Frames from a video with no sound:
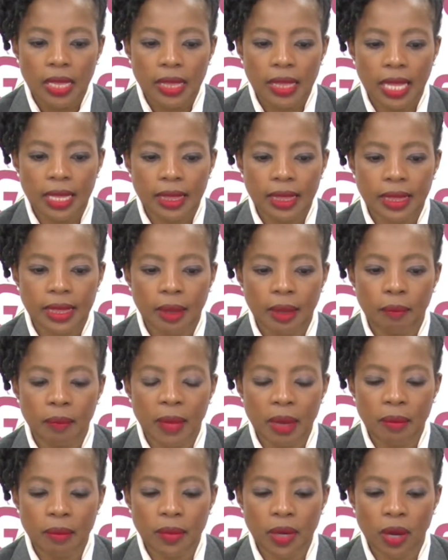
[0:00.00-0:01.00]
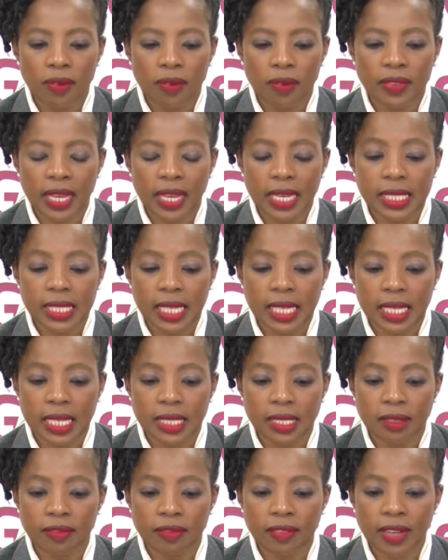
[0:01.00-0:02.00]
That the member of the
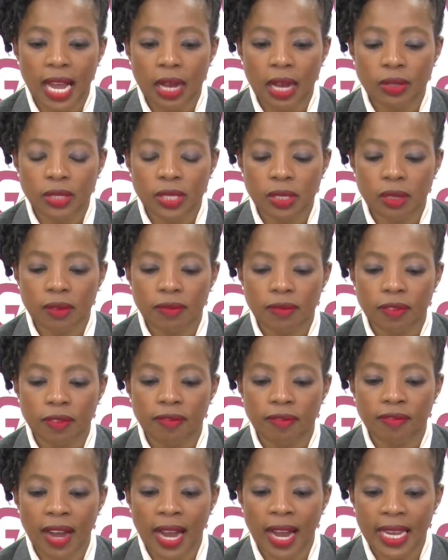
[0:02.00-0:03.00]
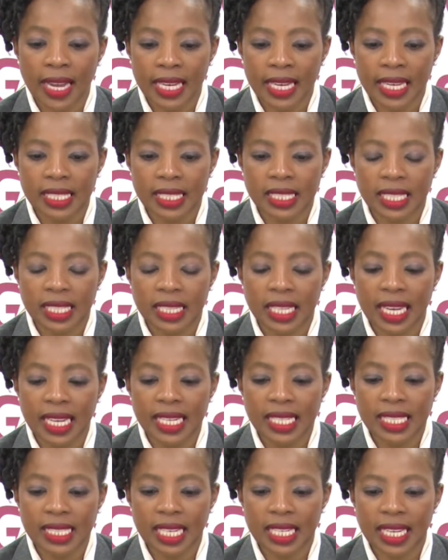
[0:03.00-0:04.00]
Executive Council for Finance in the
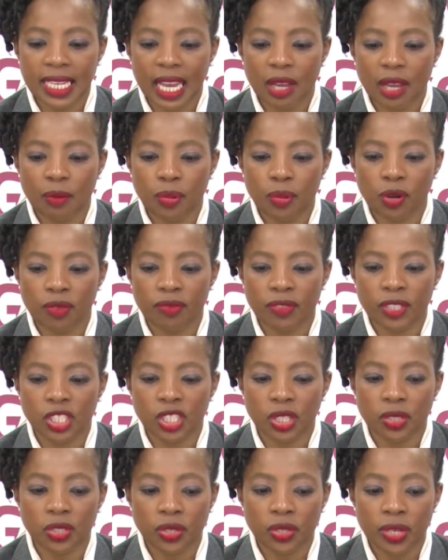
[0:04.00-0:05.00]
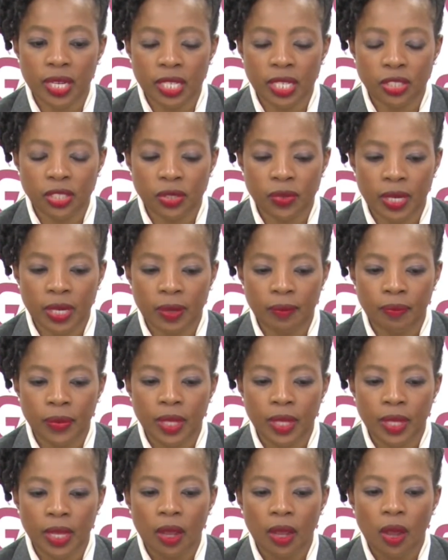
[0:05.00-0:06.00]
Eastern Cape Provincial Treasury
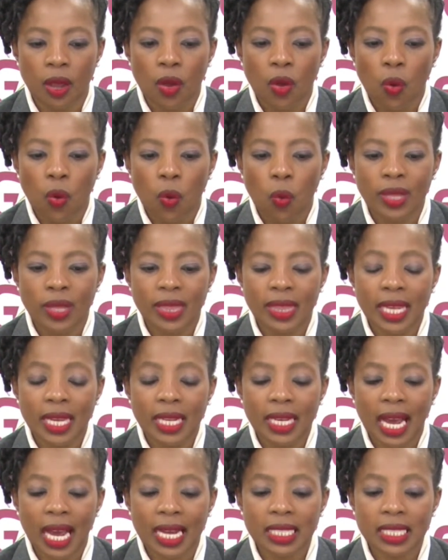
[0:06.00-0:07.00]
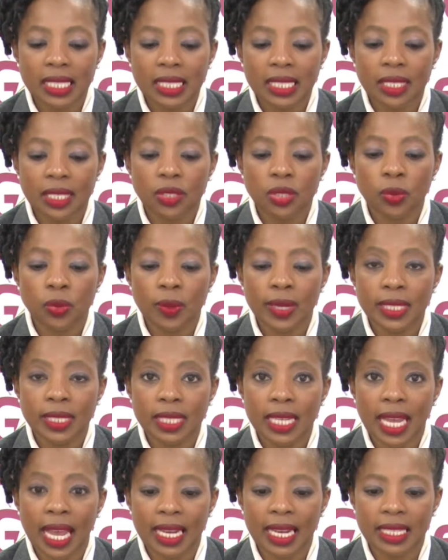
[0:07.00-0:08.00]
within
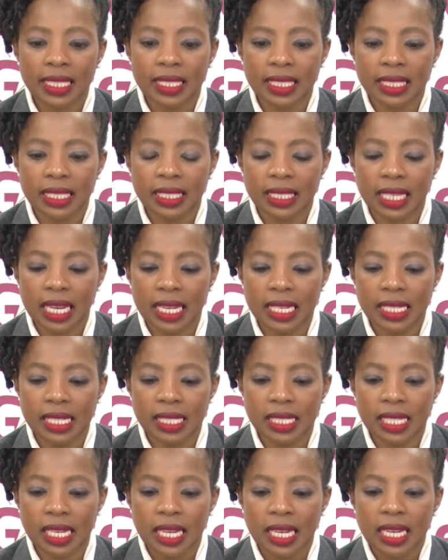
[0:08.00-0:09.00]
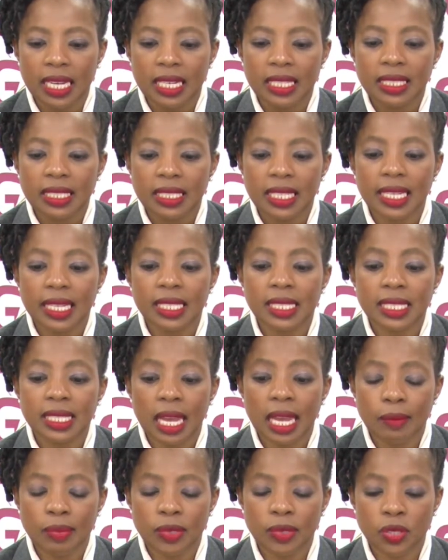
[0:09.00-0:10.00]
120 calendar days, take
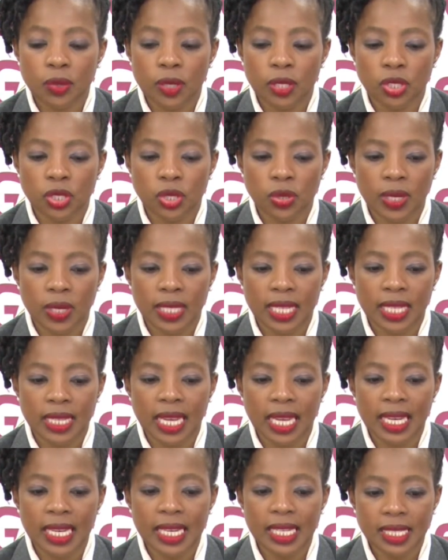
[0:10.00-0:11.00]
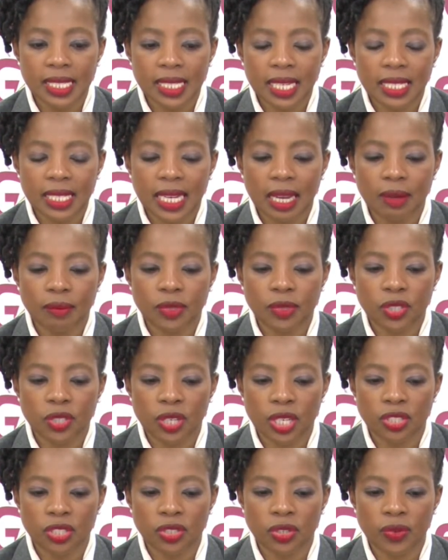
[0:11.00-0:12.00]
steps to ensure that the Eastern Cape
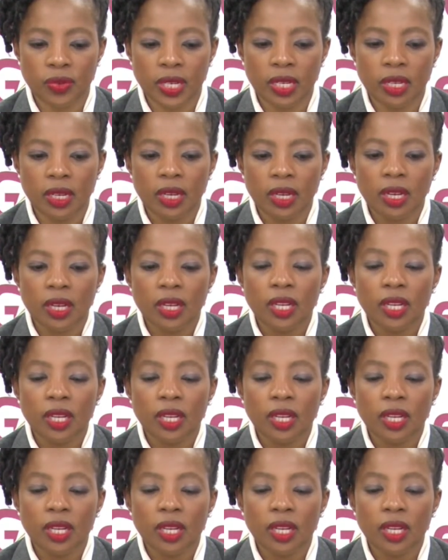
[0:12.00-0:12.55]
Treasury